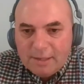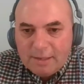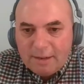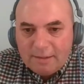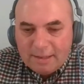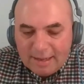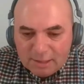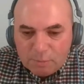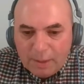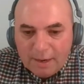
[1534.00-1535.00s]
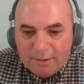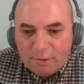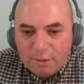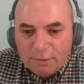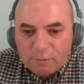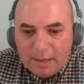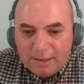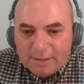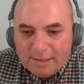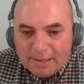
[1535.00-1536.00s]
mentioned, and I think that's part of the tool as
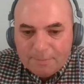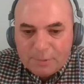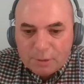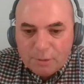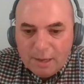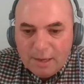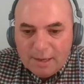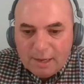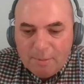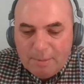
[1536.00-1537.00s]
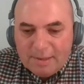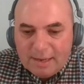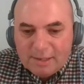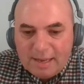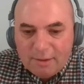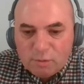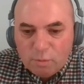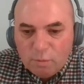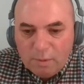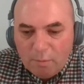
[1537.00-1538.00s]
well, isn't it? So you maybe tell us
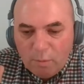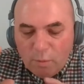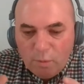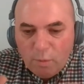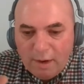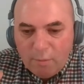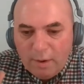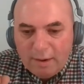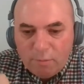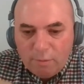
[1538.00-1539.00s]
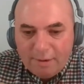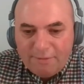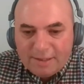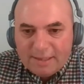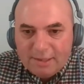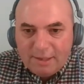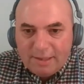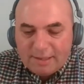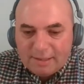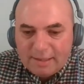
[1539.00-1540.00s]
where it fits
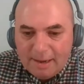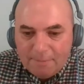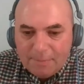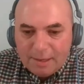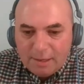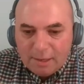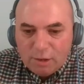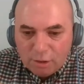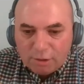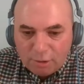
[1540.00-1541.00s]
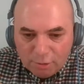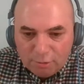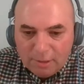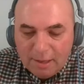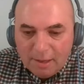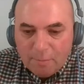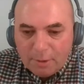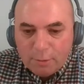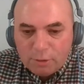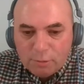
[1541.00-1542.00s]
into this your tool,
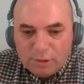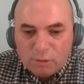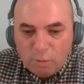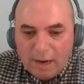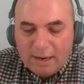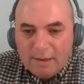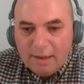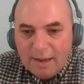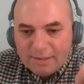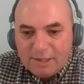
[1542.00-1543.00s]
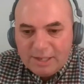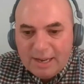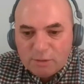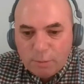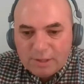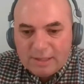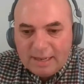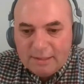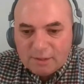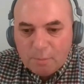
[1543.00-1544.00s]
but also just why is the GS1
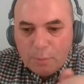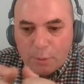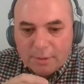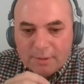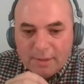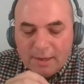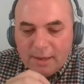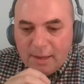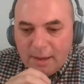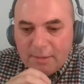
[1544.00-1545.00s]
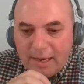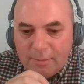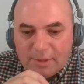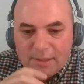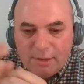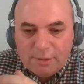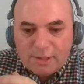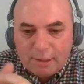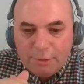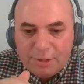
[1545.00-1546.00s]
standards important in terms of
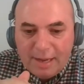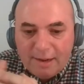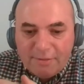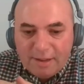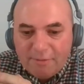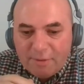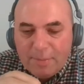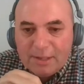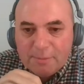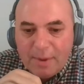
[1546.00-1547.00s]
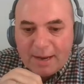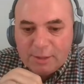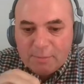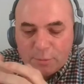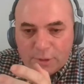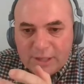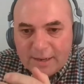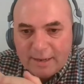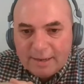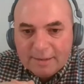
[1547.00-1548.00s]
the solution and for the information management more
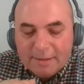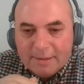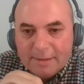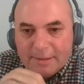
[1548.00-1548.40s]
generally.